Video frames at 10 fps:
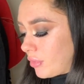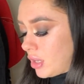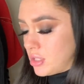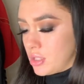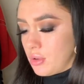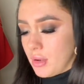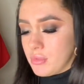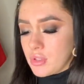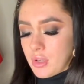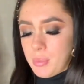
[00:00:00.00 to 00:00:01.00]
so I'm just
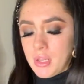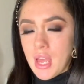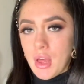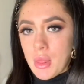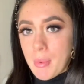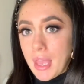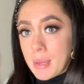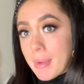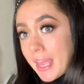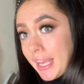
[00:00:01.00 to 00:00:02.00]
going to put that on the back of
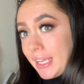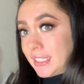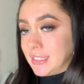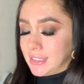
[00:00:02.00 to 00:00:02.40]
my hand.